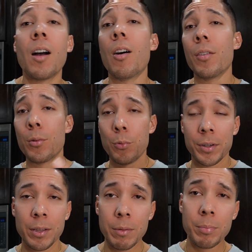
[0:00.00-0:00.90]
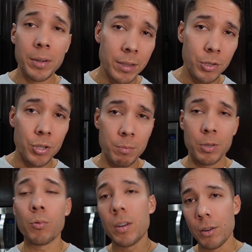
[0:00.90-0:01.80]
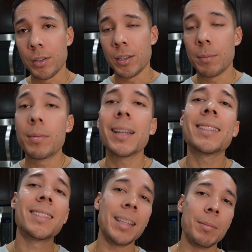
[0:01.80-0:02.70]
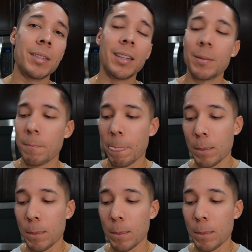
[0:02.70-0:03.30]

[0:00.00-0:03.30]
All the work that we put in the gym, you wanna look good, but at the same time,